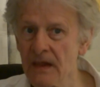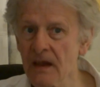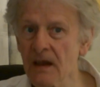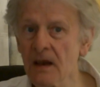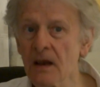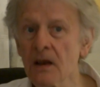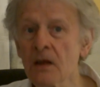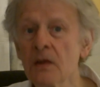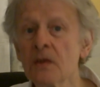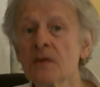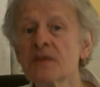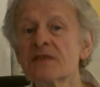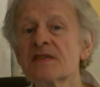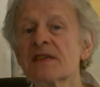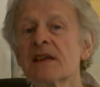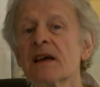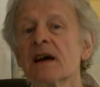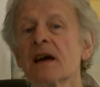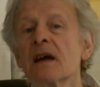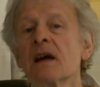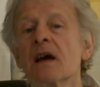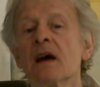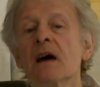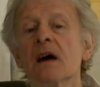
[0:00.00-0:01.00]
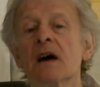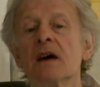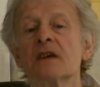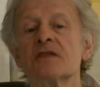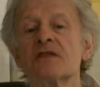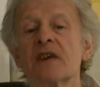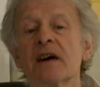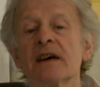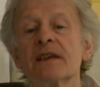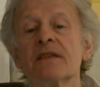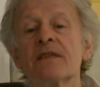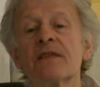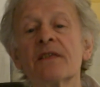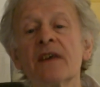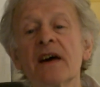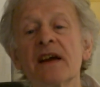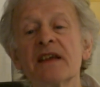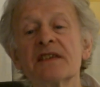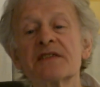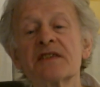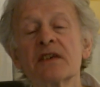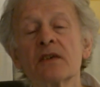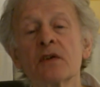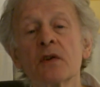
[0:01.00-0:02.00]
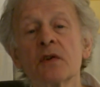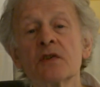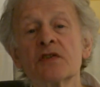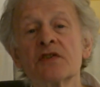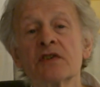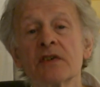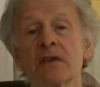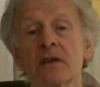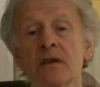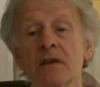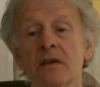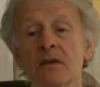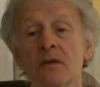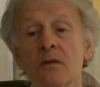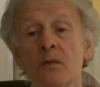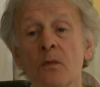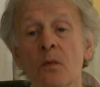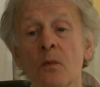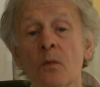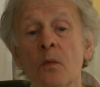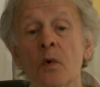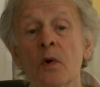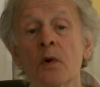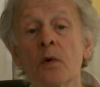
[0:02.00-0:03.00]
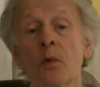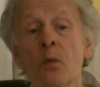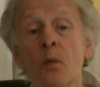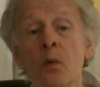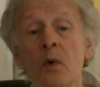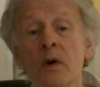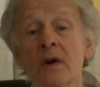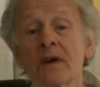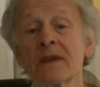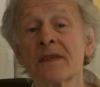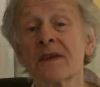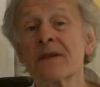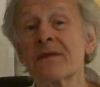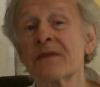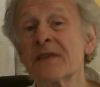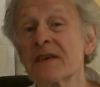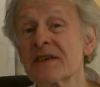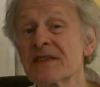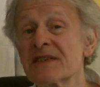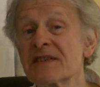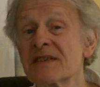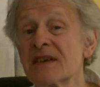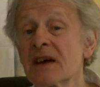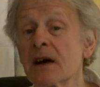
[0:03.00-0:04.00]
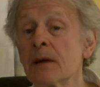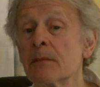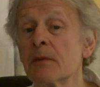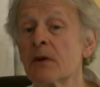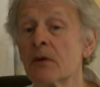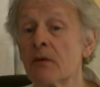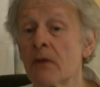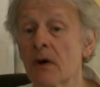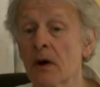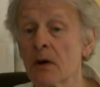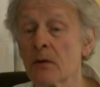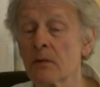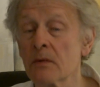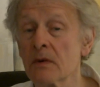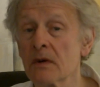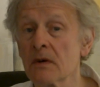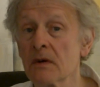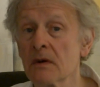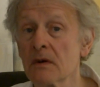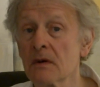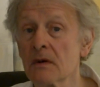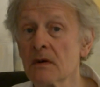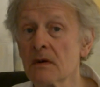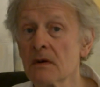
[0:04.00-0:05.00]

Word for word: it looks like trying to find a solution won't work the first time around